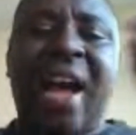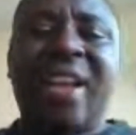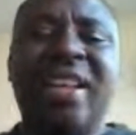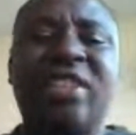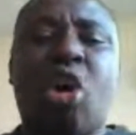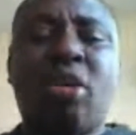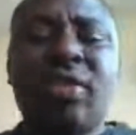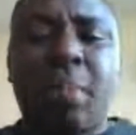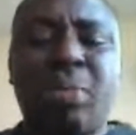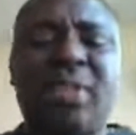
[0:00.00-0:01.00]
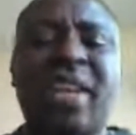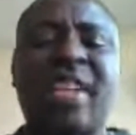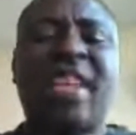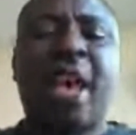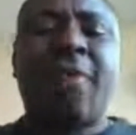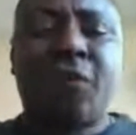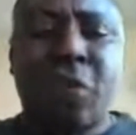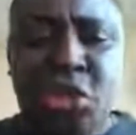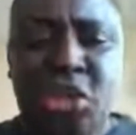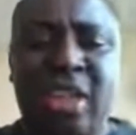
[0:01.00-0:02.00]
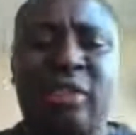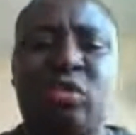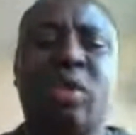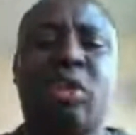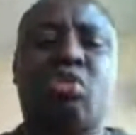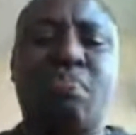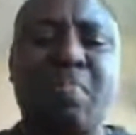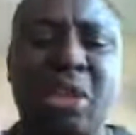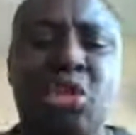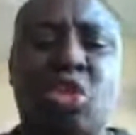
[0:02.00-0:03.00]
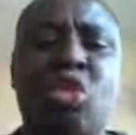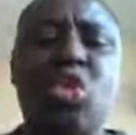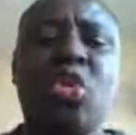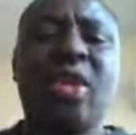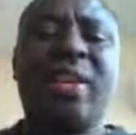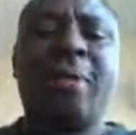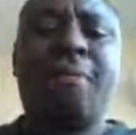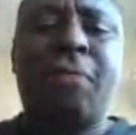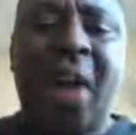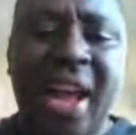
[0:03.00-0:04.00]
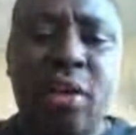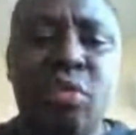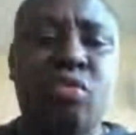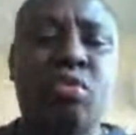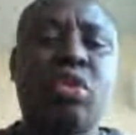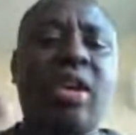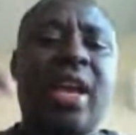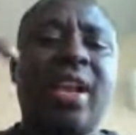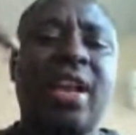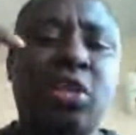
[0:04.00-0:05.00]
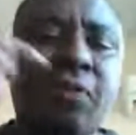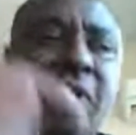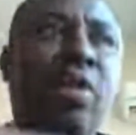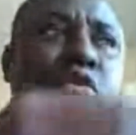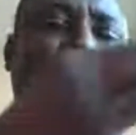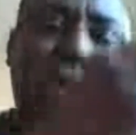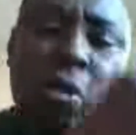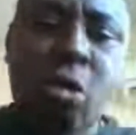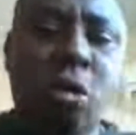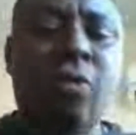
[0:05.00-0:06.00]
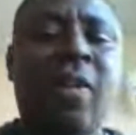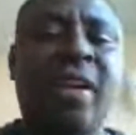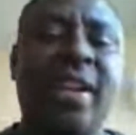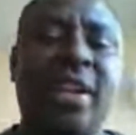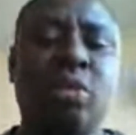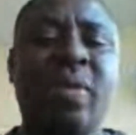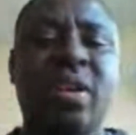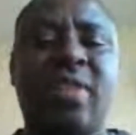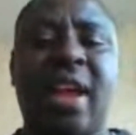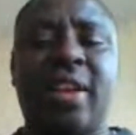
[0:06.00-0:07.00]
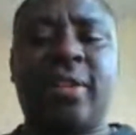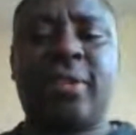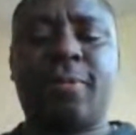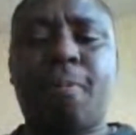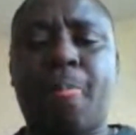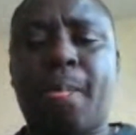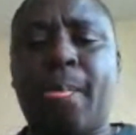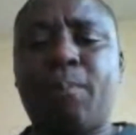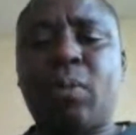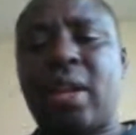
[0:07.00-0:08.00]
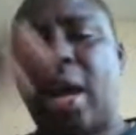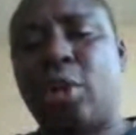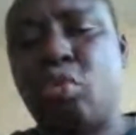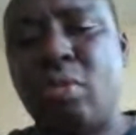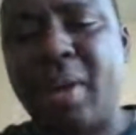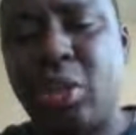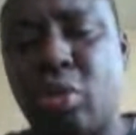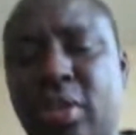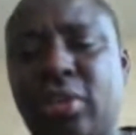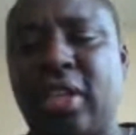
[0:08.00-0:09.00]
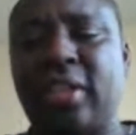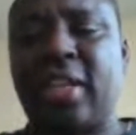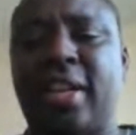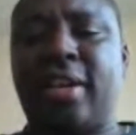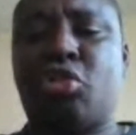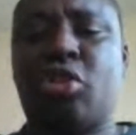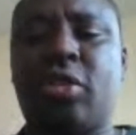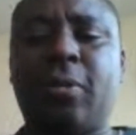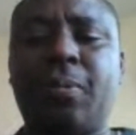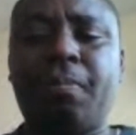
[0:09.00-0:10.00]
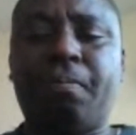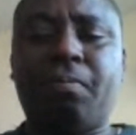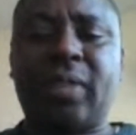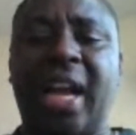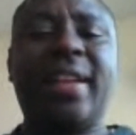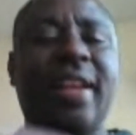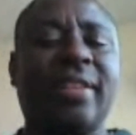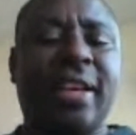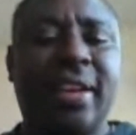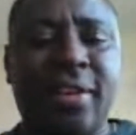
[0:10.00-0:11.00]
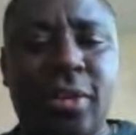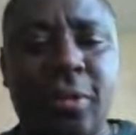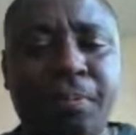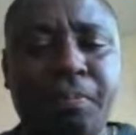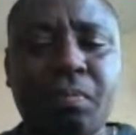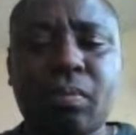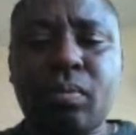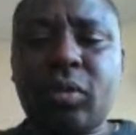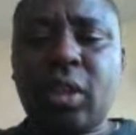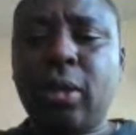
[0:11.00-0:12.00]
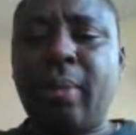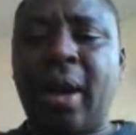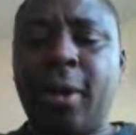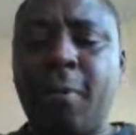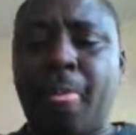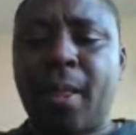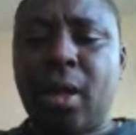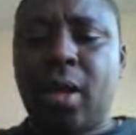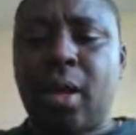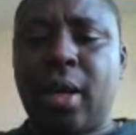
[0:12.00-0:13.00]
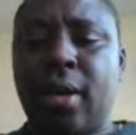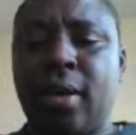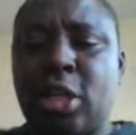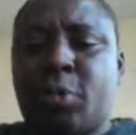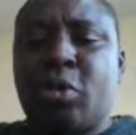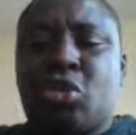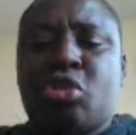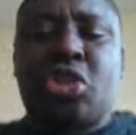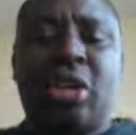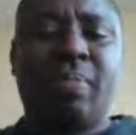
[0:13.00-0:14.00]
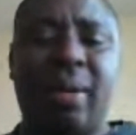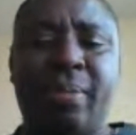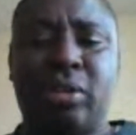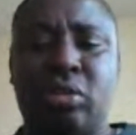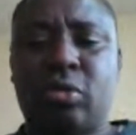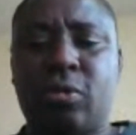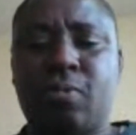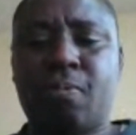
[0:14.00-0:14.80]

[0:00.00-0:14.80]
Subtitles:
And it's 100% efficient way to measure the value, energy value of an energy-based diet. Now, how do we measure this heat energy and net energy? By respiratory chamber method.